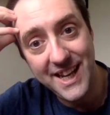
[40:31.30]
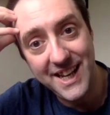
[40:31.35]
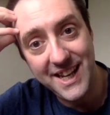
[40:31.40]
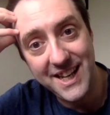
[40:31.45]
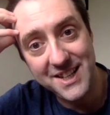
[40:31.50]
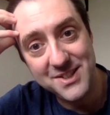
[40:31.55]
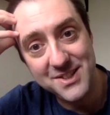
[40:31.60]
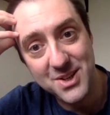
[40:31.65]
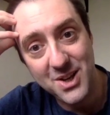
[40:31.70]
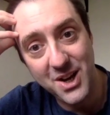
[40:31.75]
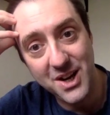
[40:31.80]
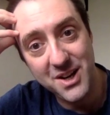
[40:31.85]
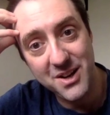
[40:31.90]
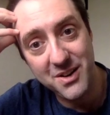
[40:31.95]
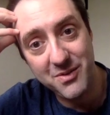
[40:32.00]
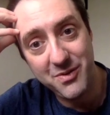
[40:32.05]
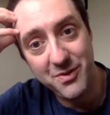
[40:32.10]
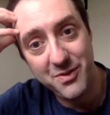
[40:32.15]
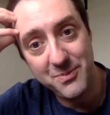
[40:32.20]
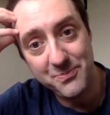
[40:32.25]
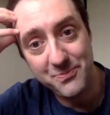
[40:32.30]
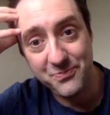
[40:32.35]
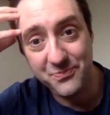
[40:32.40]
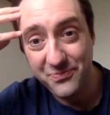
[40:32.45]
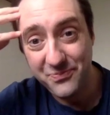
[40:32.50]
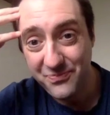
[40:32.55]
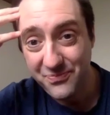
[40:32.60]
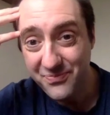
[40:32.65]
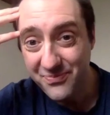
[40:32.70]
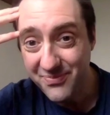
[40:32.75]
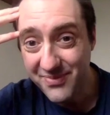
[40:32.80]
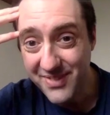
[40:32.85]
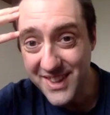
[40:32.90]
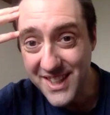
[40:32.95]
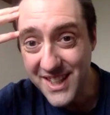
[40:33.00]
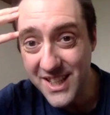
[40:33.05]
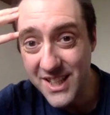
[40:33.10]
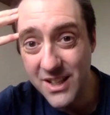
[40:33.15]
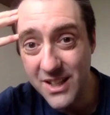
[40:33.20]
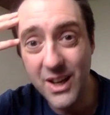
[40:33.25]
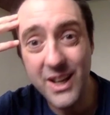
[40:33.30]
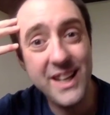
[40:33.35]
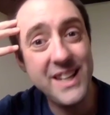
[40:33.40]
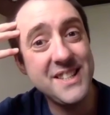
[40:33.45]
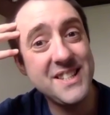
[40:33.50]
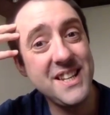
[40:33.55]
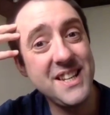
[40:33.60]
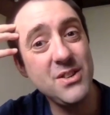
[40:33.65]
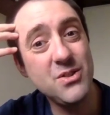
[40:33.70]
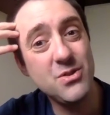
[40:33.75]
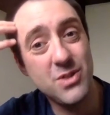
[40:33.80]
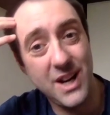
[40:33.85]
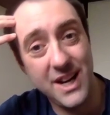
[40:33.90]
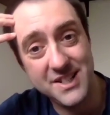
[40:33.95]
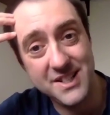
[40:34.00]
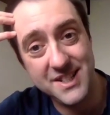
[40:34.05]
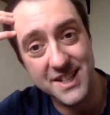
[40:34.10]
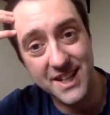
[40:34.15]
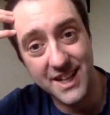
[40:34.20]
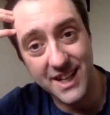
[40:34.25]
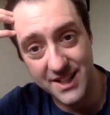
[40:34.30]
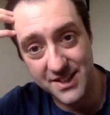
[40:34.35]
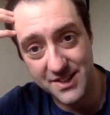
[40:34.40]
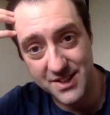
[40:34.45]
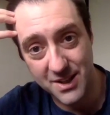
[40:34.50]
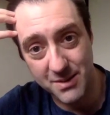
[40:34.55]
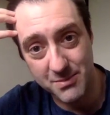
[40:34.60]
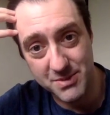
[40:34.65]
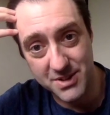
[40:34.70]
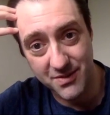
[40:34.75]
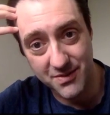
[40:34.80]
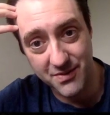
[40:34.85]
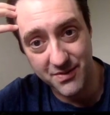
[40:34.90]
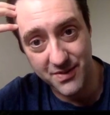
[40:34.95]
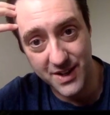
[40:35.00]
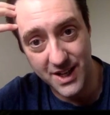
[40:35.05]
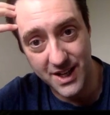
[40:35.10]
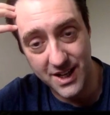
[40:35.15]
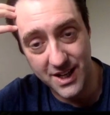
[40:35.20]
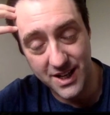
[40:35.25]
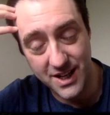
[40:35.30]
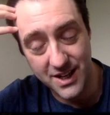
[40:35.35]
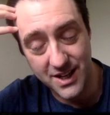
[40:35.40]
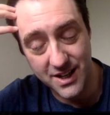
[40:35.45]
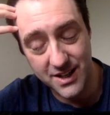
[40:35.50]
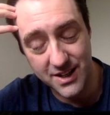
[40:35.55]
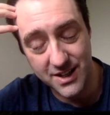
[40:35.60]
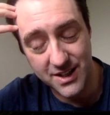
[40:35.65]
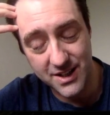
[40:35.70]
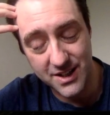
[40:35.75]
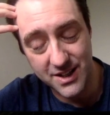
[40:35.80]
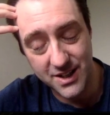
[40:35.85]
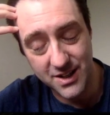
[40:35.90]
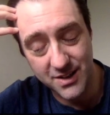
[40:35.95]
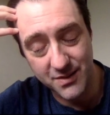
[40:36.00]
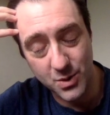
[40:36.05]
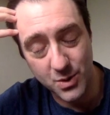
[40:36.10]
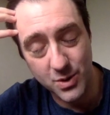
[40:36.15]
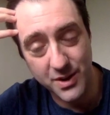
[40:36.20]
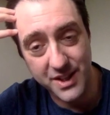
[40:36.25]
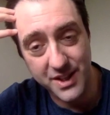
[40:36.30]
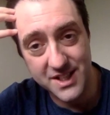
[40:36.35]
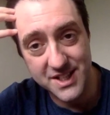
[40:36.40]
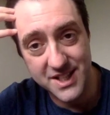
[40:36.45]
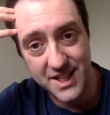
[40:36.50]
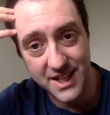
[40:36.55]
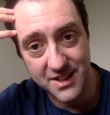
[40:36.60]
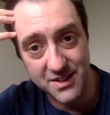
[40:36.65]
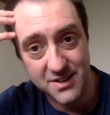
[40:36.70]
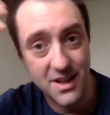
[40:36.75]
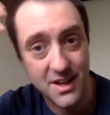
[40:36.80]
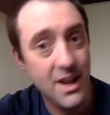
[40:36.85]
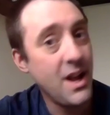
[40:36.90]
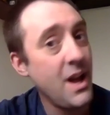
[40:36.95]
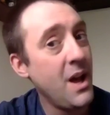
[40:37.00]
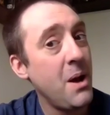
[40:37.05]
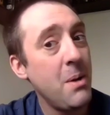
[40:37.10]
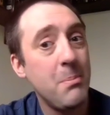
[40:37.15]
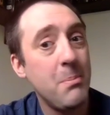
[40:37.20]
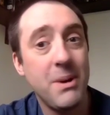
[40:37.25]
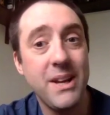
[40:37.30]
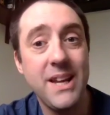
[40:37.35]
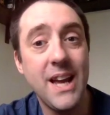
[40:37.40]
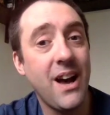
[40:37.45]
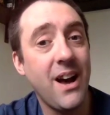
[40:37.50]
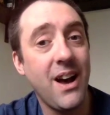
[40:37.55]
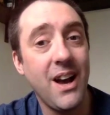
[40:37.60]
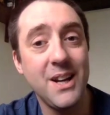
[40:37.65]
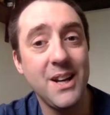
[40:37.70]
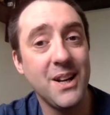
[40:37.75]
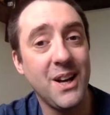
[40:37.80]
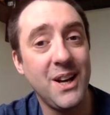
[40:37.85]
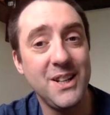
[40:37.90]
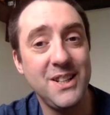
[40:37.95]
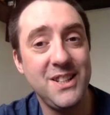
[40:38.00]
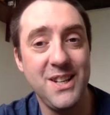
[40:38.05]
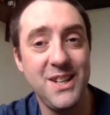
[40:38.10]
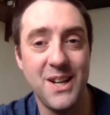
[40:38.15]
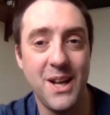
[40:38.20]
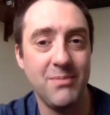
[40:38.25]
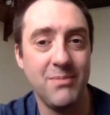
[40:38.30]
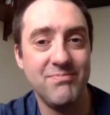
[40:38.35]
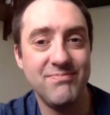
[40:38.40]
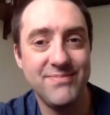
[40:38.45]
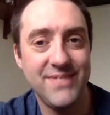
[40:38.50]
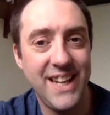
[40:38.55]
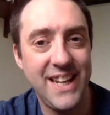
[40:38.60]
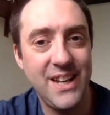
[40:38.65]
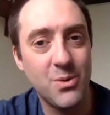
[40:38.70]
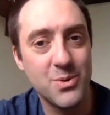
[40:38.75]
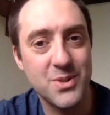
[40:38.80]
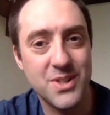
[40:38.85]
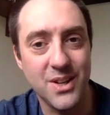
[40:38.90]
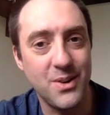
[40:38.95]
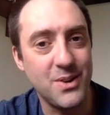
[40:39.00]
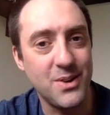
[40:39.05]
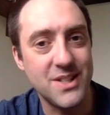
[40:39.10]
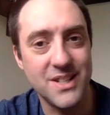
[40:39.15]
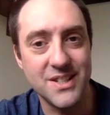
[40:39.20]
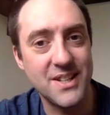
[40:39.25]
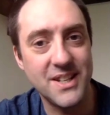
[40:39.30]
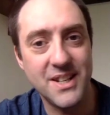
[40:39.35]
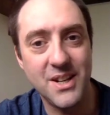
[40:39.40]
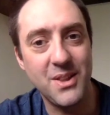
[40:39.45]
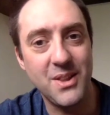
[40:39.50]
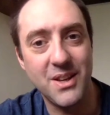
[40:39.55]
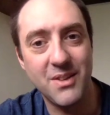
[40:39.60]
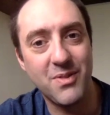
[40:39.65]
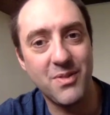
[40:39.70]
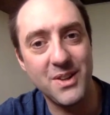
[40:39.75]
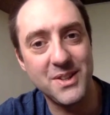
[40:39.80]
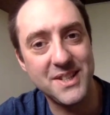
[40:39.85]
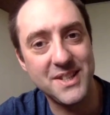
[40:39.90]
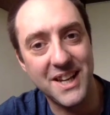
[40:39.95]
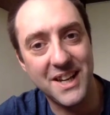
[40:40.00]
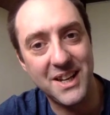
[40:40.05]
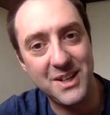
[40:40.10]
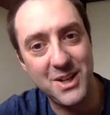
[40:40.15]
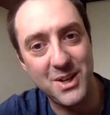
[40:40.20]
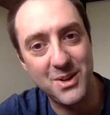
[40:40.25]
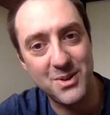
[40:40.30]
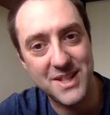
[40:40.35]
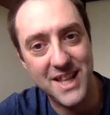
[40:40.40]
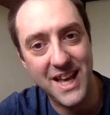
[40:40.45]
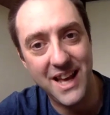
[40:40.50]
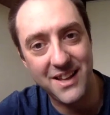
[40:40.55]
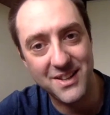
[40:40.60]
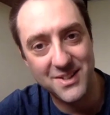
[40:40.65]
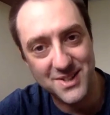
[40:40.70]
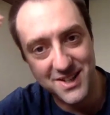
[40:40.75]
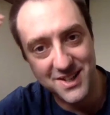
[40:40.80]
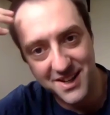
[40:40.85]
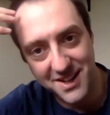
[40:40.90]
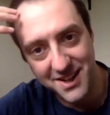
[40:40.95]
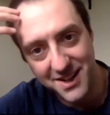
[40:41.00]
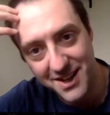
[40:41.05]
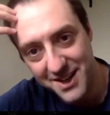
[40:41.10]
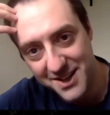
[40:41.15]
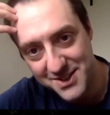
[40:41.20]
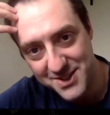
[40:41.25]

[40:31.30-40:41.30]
it's kind of, it's interesting in terms of all of these things. But yeah, I in all seriousness, I don't think Frontier can use that as